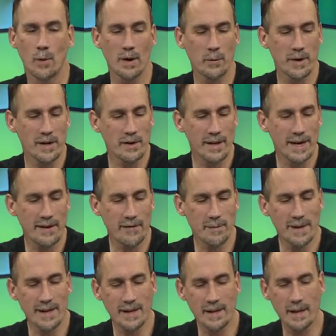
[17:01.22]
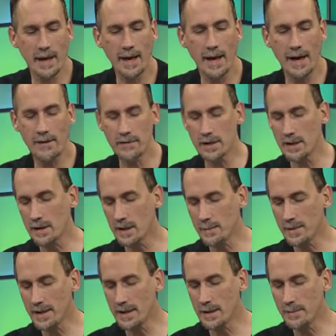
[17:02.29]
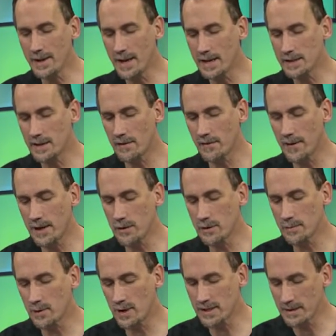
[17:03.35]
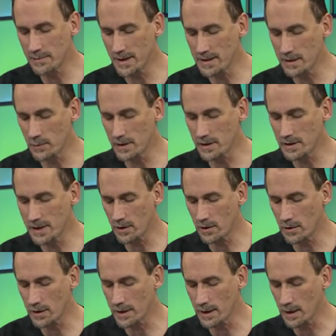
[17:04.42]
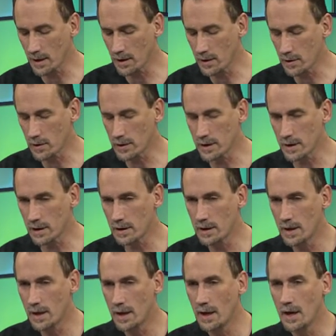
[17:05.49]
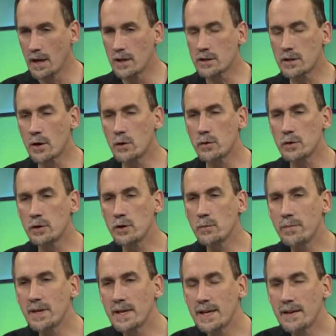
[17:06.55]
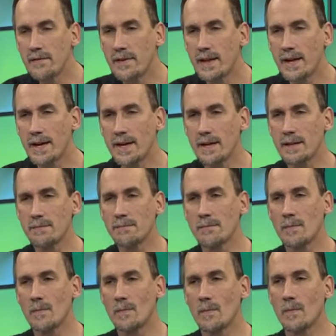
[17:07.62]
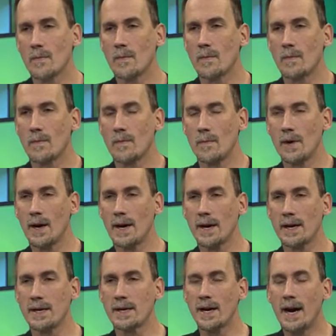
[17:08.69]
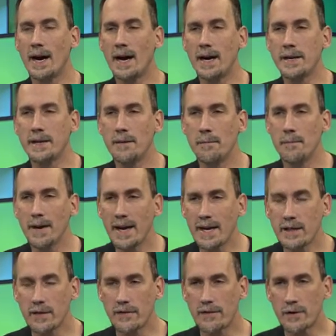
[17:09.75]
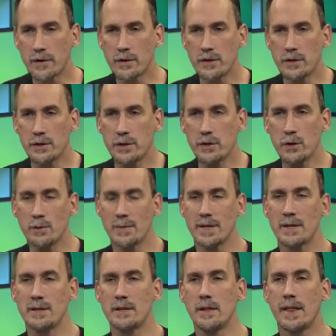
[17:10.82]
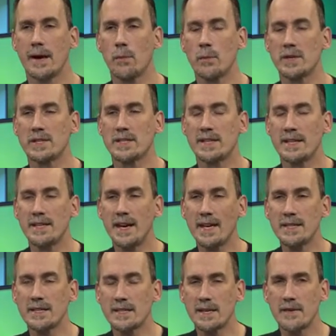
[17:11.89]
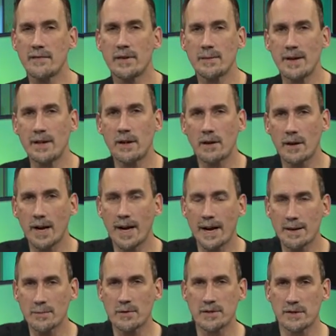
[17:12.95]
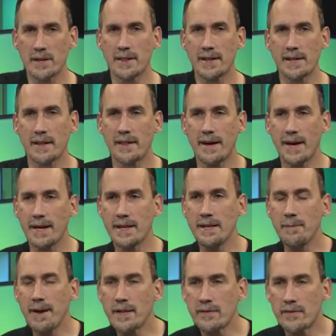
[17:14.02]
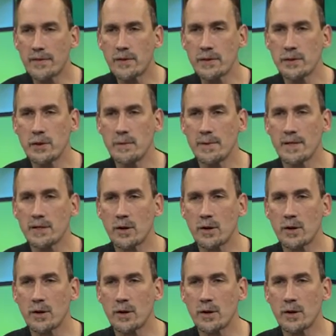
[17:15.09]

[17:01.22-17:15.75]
Well, we only have a minute and a half. Let me let me ask a follow up question based on what you early, earlier. So you believe that uh, God made the first human that was did not descend from other animals or anything like that. He made the first human.